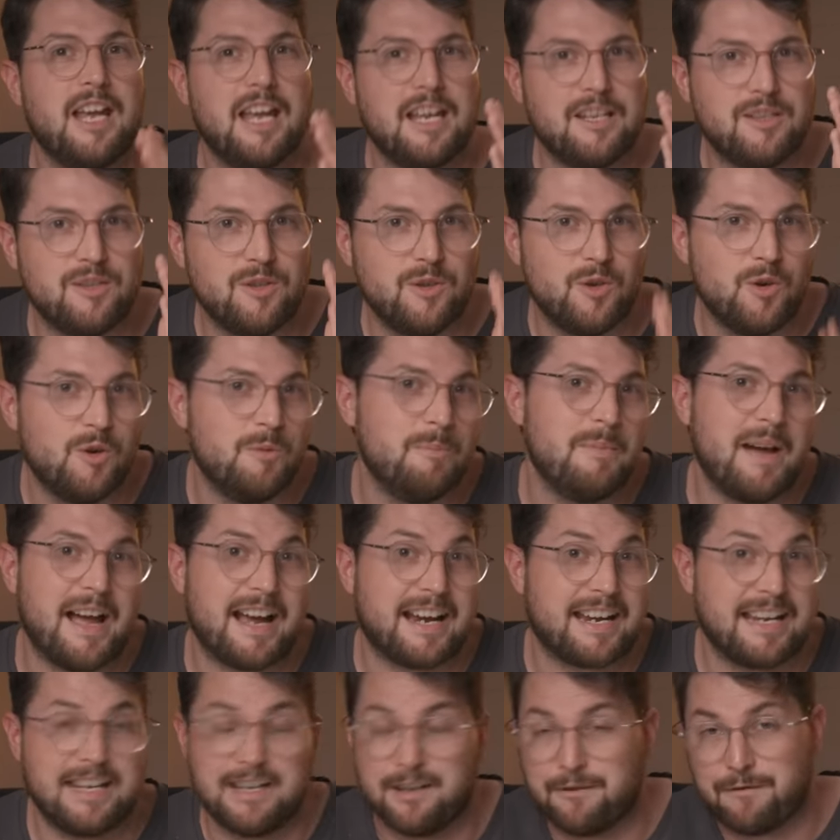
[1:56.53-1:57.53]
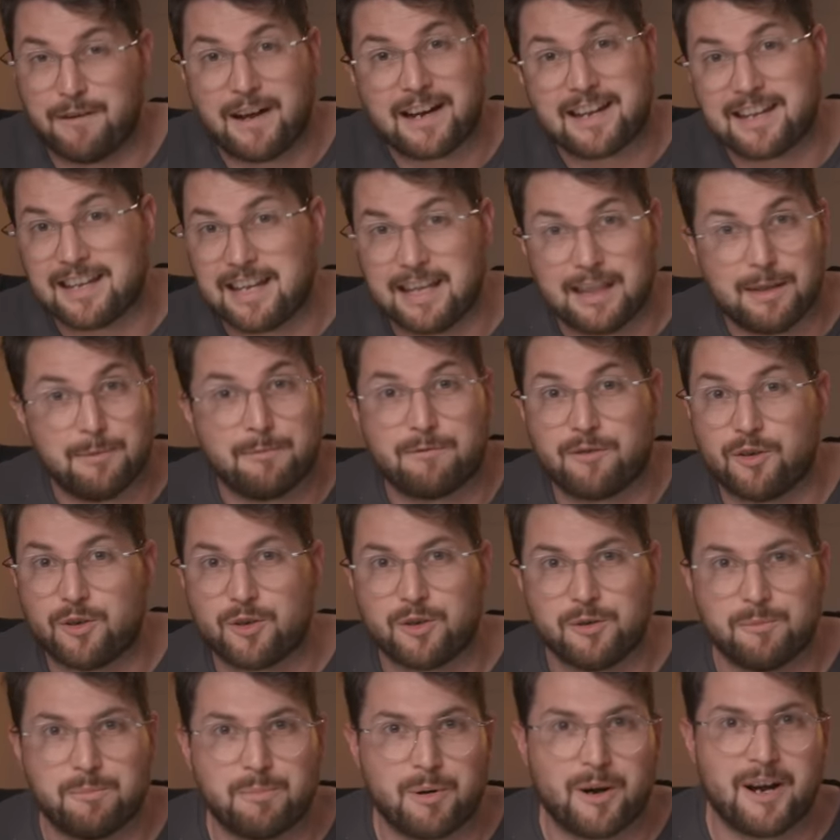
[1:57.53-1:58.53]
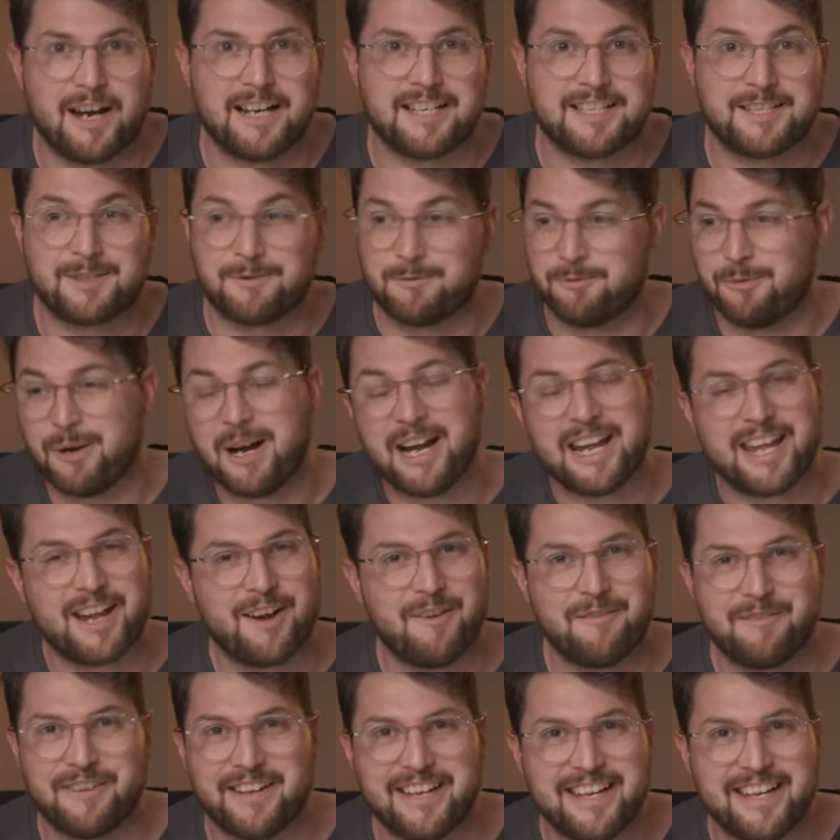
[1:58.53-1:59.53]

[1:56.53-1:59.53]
in your market if I can get them for a good price way over